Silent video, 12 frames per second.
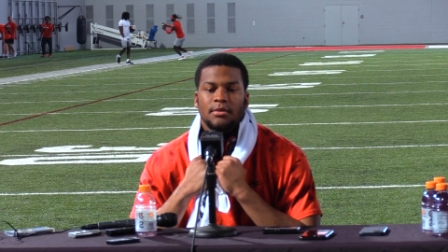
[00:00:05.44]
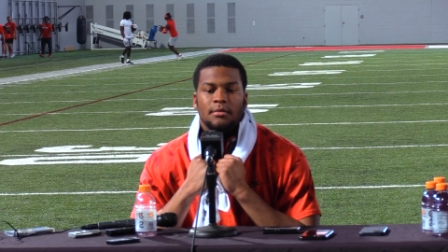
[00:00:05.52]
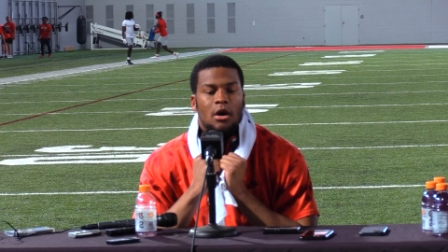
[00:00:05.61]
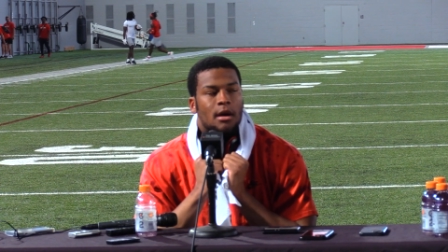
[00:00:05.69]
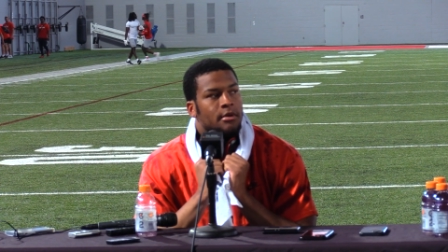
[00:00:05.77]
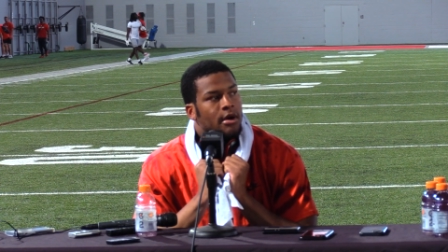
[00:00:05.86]
Putting
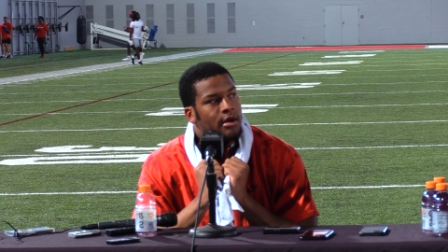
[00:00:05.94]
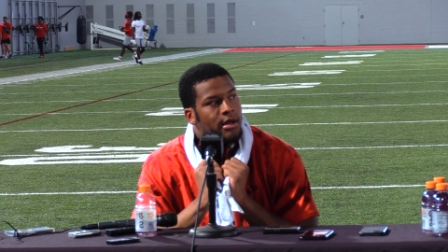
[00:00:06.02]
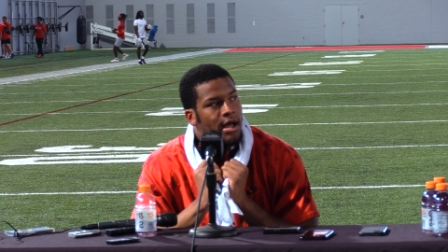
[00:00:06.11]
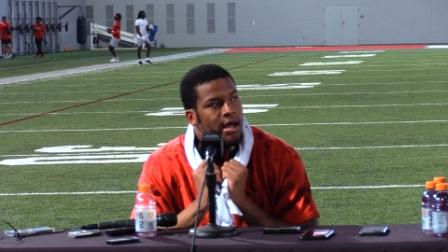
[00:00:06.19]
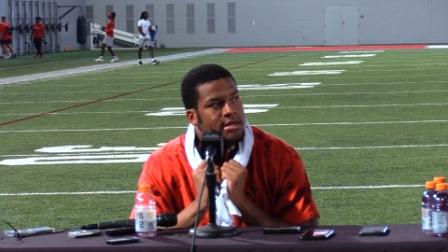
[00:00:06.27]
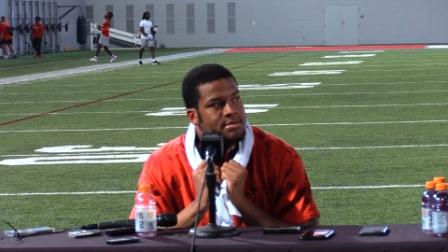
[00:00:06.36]
my arm around
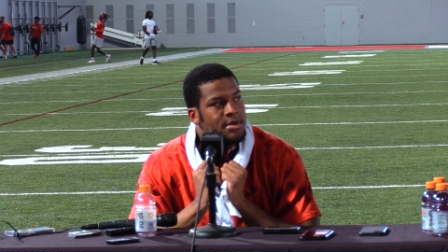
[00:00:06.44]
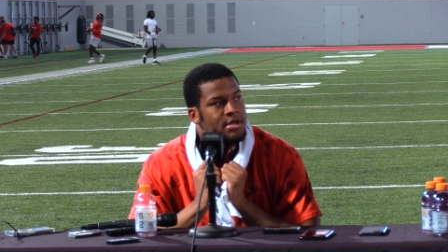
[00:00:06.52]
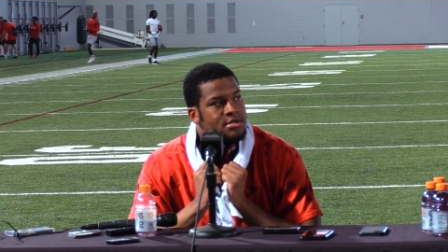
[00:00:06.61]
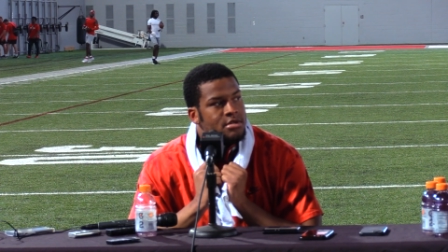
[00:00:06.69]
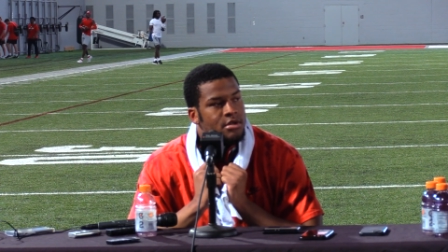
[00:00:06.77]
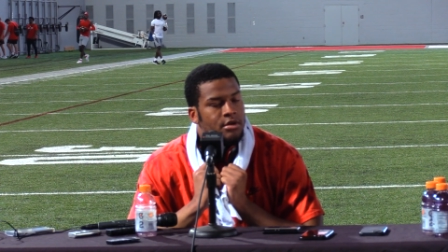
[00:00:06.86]
guys,
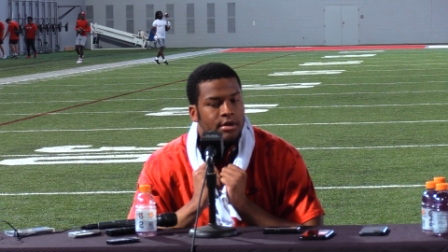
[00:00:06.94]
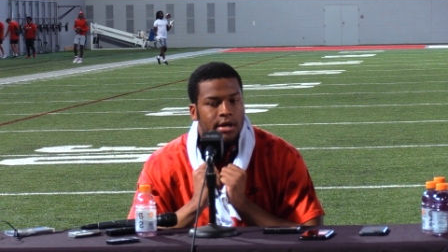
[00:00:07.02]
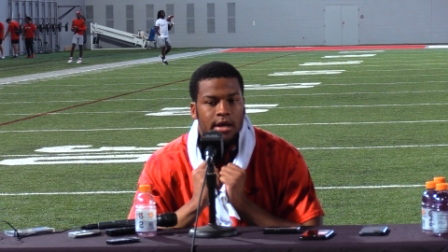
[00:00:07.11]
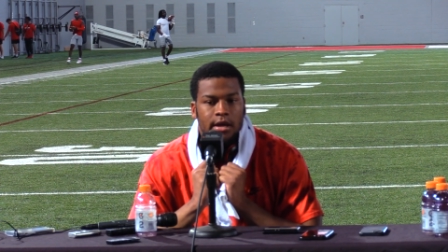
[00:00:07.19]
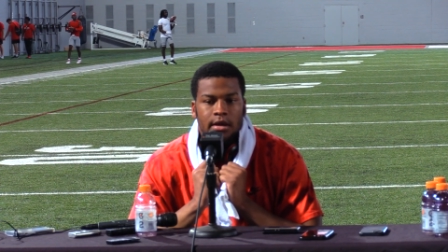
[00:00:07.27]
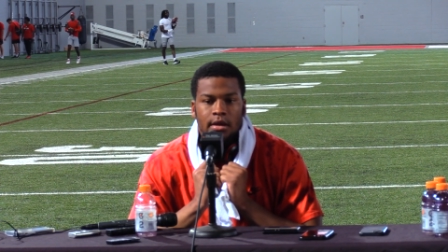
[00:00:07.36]
making sure they're
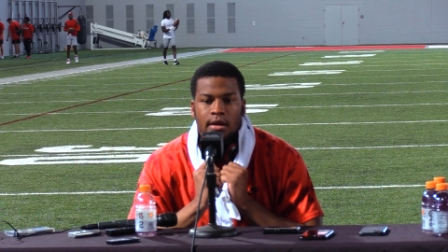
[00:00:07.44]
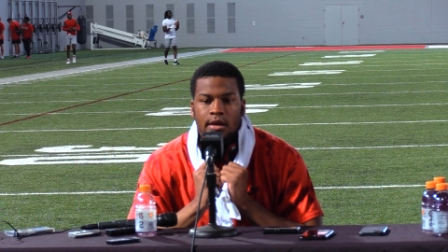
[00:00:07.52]
okay,